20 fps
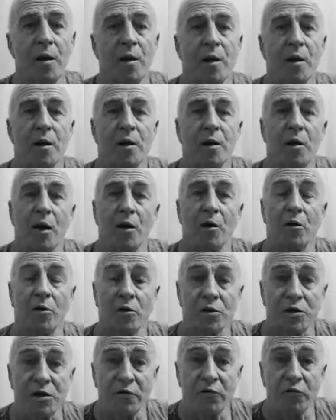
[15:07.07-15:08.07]
Now, there are
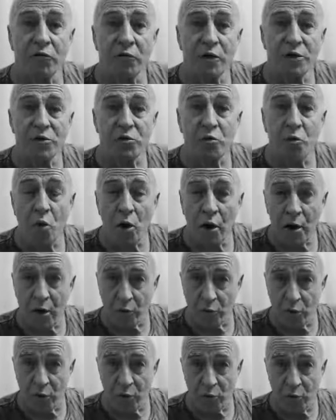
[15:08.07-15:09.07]
several reasons why it
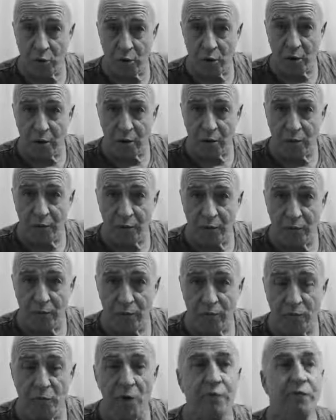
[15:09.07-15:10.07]
won't work.
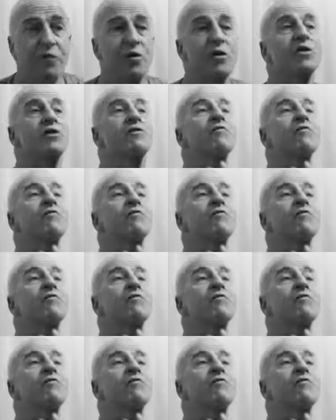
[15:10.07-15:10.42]
First of